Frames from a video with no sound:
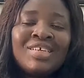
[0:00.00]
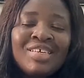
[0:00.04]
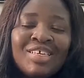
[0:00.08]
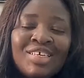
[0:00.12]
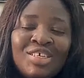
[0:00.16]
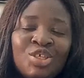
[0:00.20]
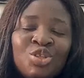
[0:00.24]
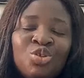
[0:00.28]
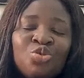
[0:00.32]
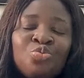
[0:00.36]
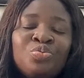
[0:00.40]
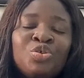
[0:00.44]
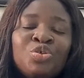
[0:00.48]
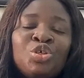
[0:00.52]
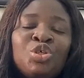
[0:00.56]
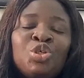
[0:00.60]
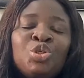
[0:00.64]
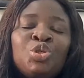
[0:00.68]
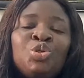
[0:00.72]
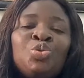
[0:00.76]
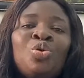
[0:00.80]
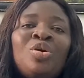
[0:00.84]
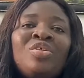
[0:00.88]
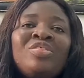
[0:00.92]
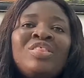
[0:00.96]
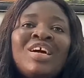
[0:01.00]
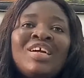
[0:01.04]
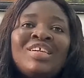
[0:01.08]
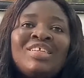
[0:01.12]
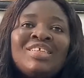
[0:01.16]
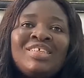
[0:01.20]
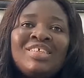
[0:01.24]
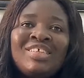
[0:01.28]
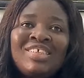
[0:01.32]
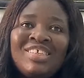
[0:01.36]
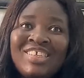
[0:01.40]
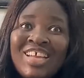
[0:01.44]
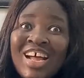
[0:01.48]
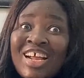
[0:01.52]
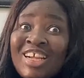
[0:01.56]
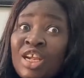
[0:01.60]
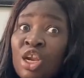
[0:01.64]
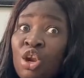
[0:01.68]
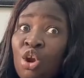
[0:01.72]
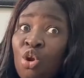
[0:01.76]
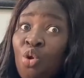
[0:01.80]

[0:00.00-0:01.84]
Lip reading: is to be sure that that